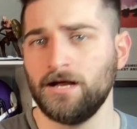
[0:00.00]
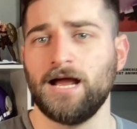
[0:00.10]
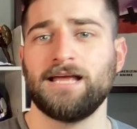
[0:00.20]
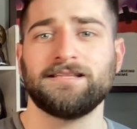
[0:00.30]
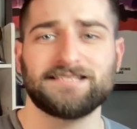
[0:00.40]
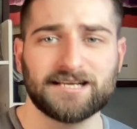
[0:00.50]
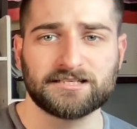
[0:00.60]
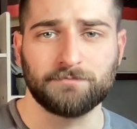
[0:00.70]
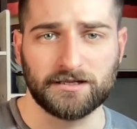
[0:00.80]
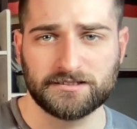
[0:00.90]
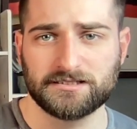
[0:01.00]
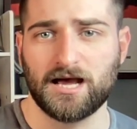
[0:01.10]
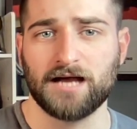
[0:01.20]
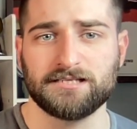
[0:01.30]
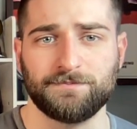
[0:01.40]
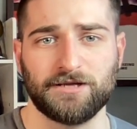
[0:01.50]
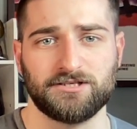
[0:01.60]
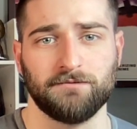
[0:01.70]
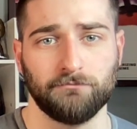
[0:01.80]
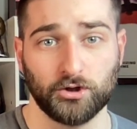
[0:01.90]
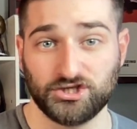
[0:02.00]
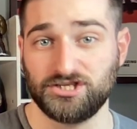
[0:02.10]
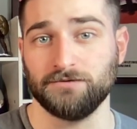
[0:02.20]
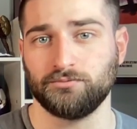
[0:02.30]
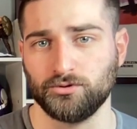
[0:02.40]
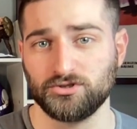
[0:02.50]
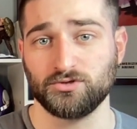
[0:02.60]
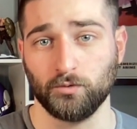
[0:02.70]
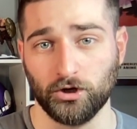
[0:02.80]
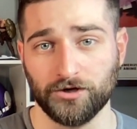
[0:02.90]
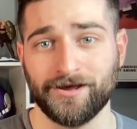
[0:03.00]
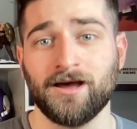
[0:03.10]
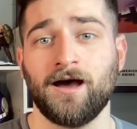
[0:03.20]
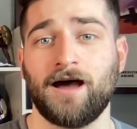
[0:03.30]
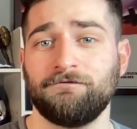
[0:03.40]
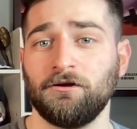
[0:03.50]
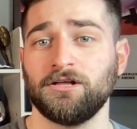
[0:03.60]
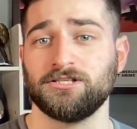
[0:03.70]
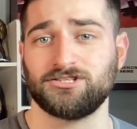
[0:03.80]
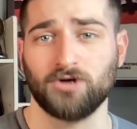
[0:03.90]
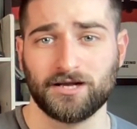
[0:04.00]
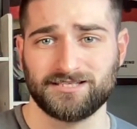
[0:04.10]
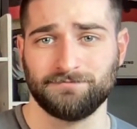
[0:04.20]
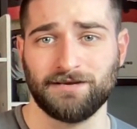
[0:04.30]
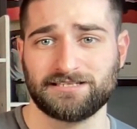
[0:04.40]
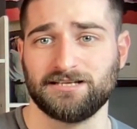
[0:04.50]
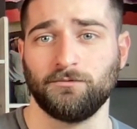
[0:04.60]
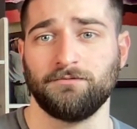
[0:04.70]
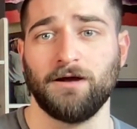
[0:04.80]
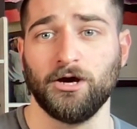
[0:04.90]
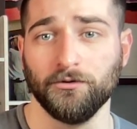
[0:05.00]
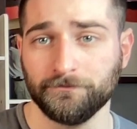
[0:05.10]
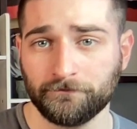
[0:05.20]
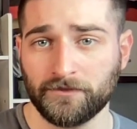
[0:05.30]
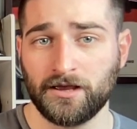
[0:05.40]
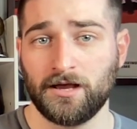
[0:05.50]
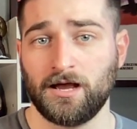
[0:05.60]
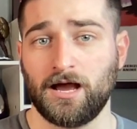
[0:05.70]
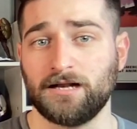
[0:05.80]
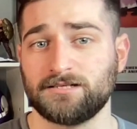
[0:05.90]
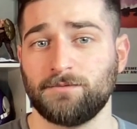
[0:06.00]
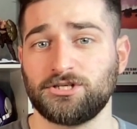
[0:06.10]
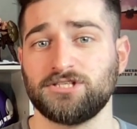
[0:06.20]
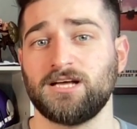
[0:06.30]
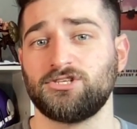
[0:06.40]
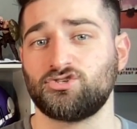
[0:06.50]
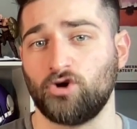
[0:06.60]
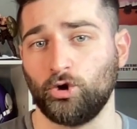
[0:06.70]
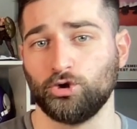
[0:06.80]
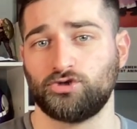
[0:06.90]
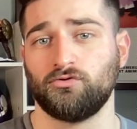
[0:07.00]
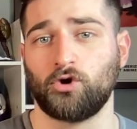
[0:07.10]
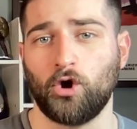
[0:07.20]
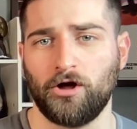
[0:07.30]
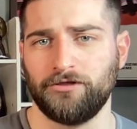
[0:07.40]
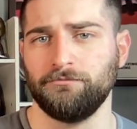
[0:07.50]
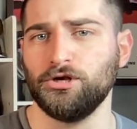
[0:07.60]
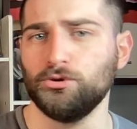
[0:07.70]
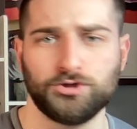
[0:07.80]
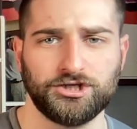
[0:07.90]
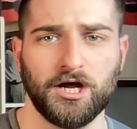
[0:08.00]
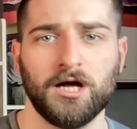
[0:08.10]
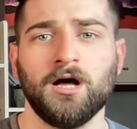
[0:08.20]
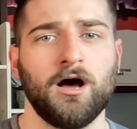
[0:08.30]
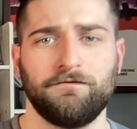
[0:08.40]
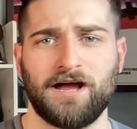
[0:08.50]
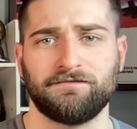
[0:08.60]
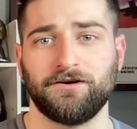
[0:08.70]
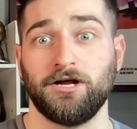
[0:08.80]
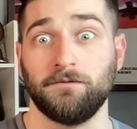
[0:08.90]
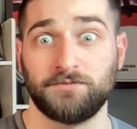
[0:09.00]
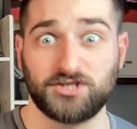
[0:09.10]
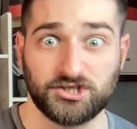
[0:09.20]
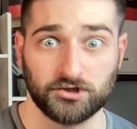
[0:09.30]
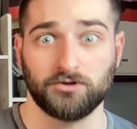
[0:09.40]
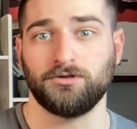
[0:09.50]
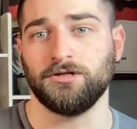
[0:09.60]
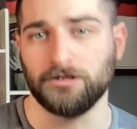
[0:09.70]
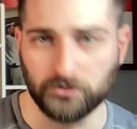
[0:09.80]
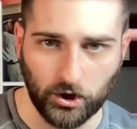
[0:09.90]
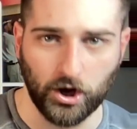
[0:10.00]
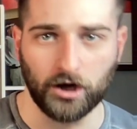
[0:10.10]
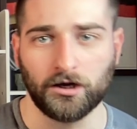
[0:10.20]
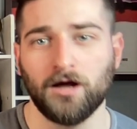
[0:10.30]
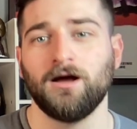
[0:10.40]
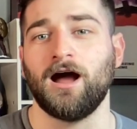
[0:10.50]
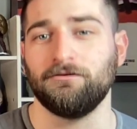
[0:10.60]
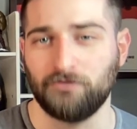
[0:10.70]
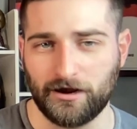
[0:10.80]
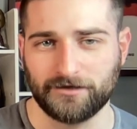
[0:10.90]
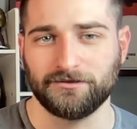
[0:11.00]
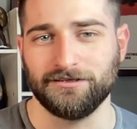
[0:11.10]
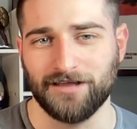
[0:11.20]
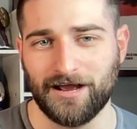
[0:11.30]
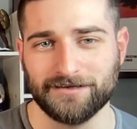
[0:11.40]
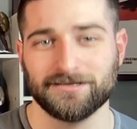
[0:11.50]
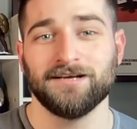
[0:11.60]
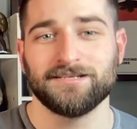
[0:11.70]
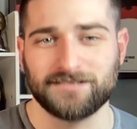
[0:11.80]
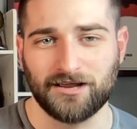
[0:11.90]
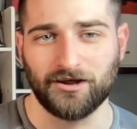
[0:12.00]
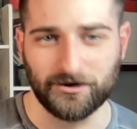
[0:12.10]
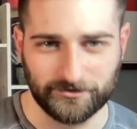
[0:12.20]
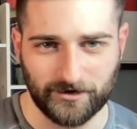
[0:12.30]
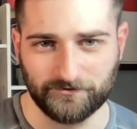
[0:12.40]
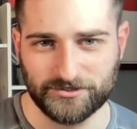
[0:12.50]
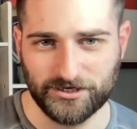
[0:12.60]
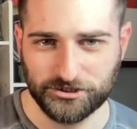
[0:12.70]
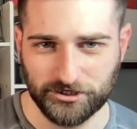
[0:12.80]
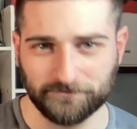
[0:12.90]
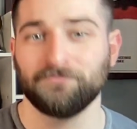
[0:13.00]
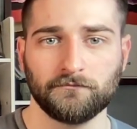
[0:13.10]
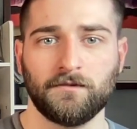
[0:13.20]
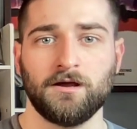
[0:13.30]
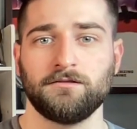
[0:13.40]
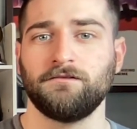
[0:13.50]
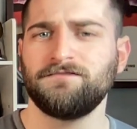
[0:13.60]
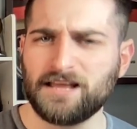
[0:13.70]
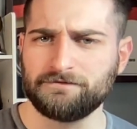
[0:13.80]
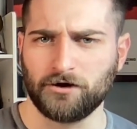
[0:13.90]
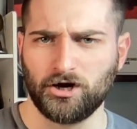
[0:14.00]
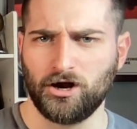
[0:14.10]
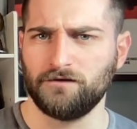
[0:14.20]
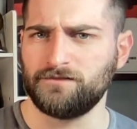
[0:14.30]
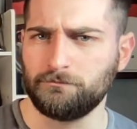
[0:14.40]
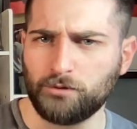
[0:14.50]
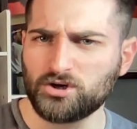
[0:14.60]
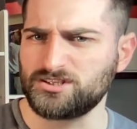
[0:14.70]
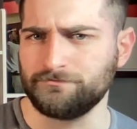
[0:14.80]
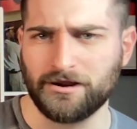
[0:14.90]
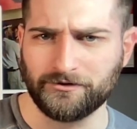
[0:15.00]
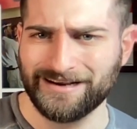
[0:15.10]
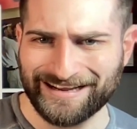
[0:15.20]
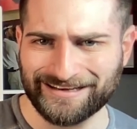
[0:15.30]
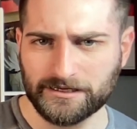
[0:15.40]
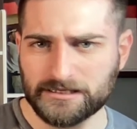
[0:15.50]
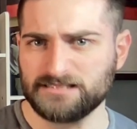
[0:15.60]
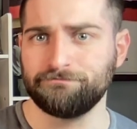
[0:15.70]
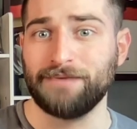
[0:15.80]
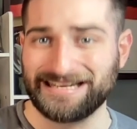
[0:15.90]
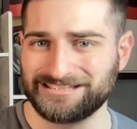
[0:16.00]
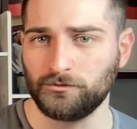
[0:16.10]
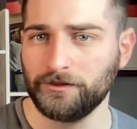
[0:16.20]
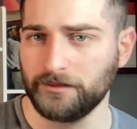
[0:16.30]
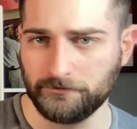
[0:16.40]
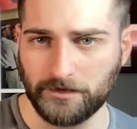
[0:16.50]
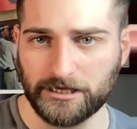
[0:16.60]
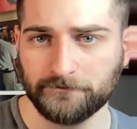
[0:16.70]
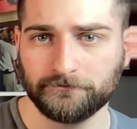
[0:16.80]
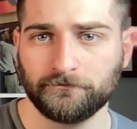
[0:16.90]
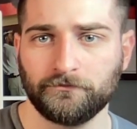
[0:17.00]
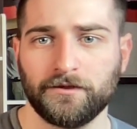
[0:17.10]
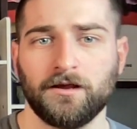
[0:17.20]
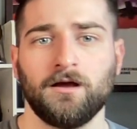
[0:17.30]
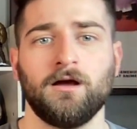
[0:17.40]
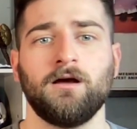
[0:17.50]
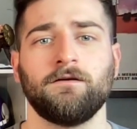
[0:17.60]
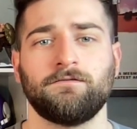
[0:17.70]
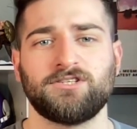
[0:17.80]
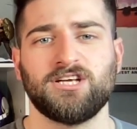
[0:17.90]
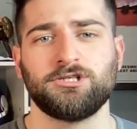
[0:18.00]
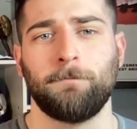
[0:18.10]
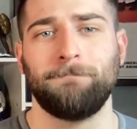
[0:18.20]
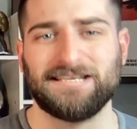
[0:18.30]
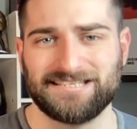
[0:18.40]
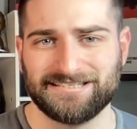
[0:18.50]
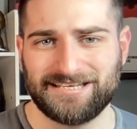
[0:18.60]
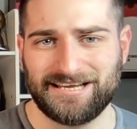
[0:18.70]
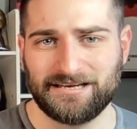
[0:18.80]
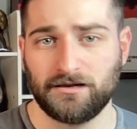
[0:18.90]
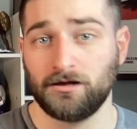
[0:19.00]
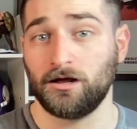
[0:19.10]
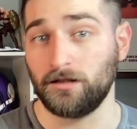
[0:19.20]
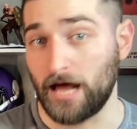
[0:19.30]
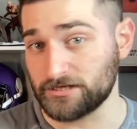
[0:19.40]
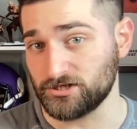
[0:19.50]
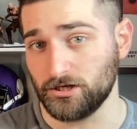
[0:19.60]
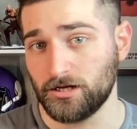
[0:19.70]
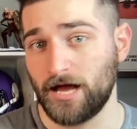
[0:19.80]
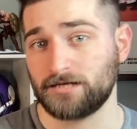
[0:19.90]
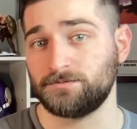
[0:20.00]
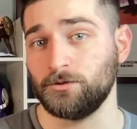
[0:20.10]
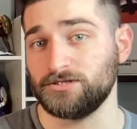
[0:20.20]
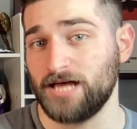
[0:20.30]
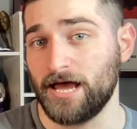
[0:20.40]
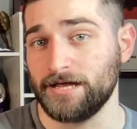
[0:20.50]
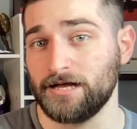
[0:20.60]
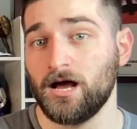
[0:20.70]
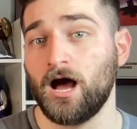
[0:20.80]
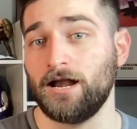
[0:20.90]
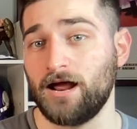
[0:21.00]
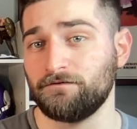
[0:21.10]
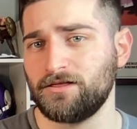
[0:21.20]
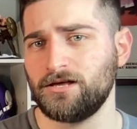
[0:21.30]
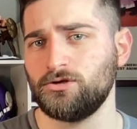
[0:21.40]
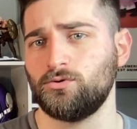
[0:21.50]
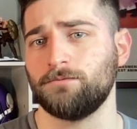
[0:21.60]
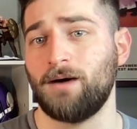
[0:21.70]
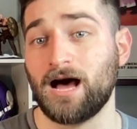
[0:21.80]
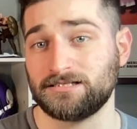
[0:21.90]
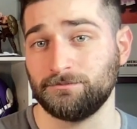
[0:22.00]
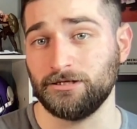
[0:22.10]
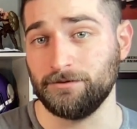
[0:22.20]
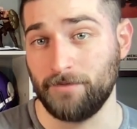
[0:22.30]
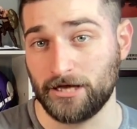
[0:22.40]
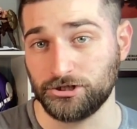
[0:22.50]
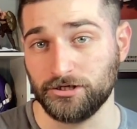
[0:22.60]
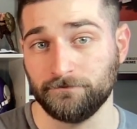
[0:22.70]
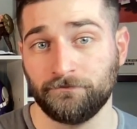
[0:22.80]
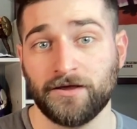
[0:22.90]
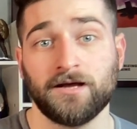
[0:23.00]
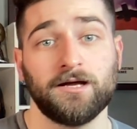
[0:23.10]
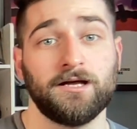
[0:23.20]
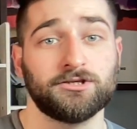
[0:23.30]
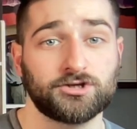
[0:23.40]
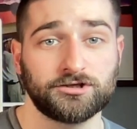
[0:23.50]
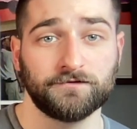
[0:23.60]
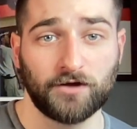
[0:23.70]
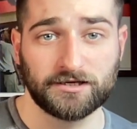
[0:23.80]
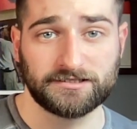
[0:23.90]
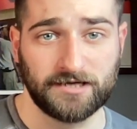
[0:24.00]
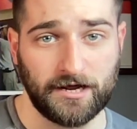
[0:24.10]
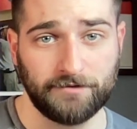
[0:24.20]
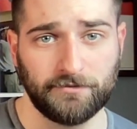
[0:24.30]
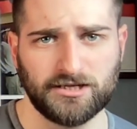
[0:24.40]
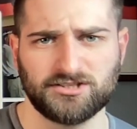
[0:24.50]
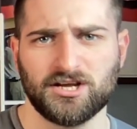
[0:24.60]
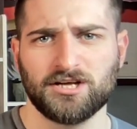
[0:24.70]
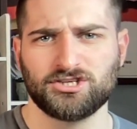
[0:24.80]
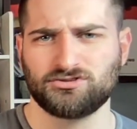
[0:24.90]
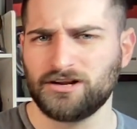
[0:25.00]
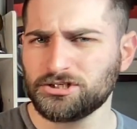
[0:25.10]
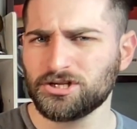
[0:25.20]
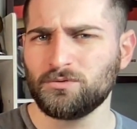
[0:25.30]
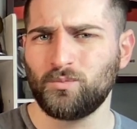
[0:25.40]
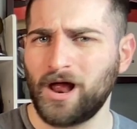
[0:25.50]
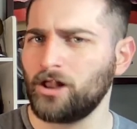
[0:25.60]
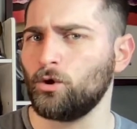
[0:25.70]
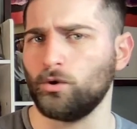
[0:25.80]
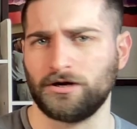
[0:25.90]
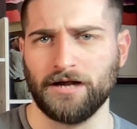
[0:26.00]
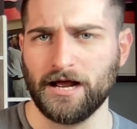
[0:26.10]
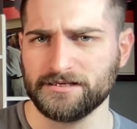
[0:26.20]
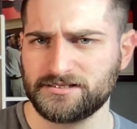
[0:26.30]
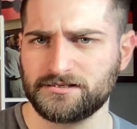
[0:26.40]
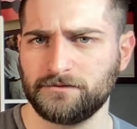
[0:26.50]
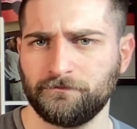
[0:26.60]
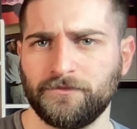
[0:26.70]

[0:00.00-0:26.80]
In the 6 months I spent immersed in Proust's world, I felt his thoughts mixing with my own. And as much as I'd struggle to recall the minutiae of every absurdly long, ironically lined salon conversation, the flavor of the book's marinade is baked within me. For such a Byzantine, colossal exposé on everything you could possibly imagine, In Search of Lost Time is strangely well organized.